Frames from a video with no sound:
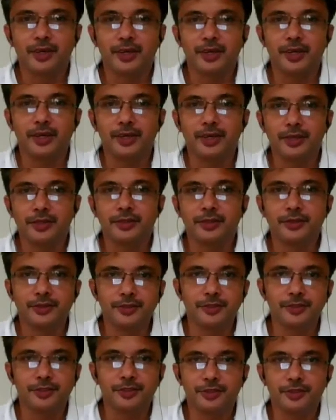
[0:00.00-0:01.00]
Hi,
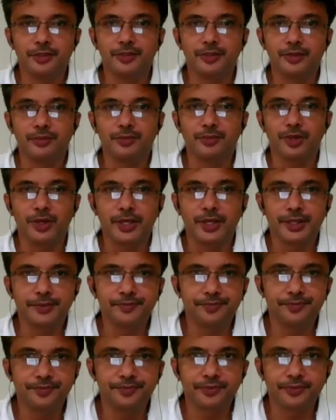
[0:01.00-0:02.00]
good
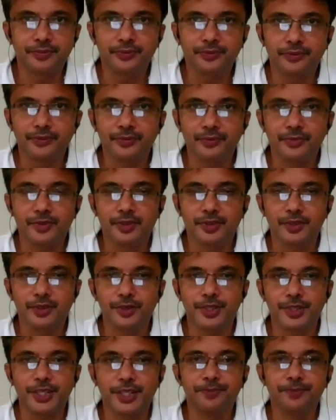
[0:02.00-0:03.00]
morning.
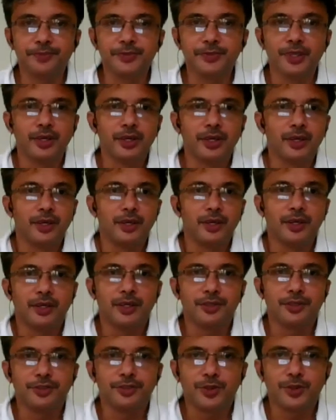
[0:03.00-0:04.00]
Okay,
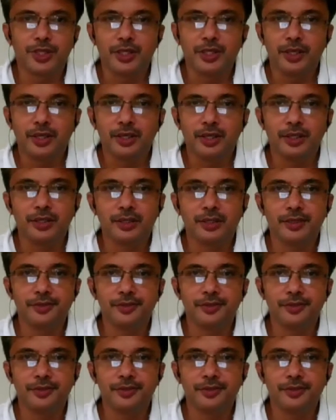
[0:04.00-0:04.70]
and today